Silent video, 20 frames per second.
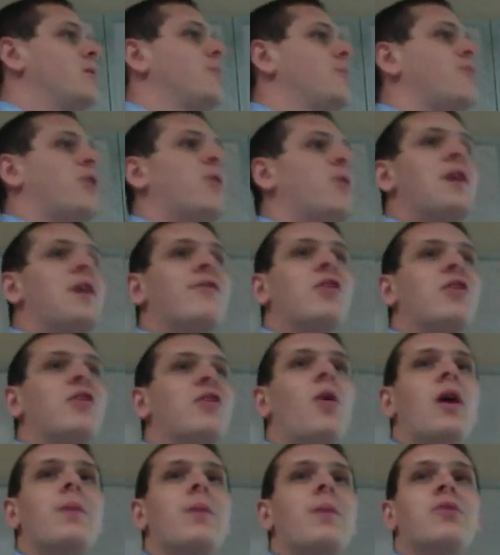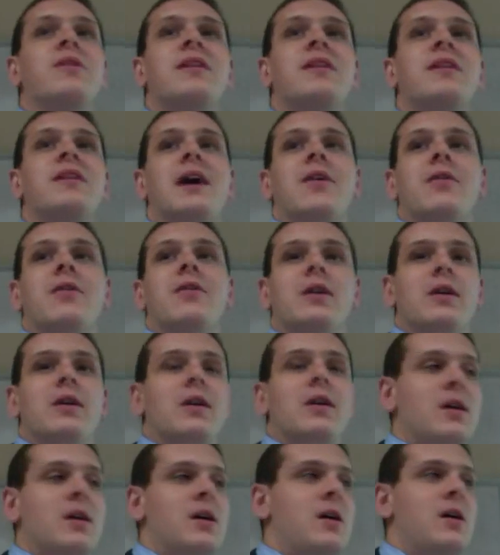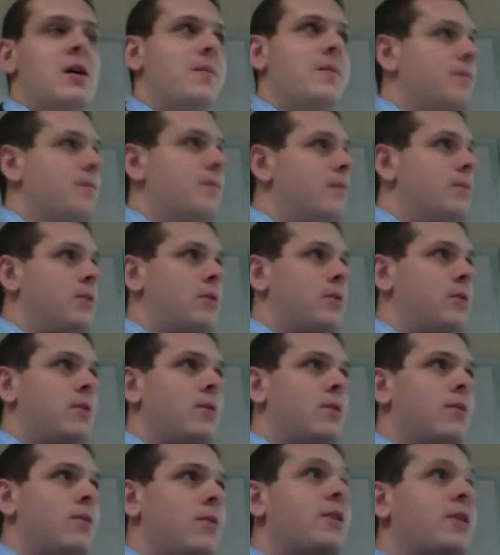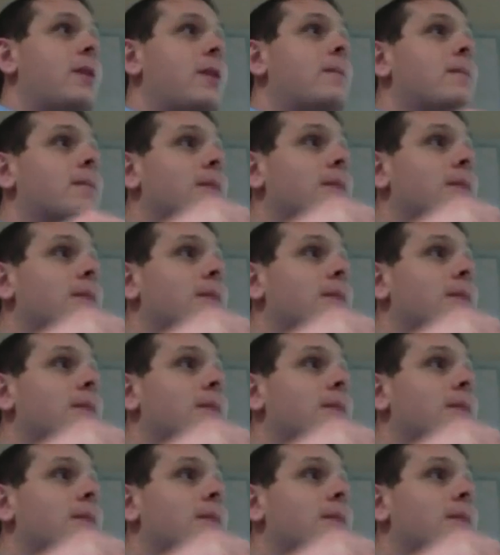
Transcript: Bring whatever you want, print it out. Um, what's that?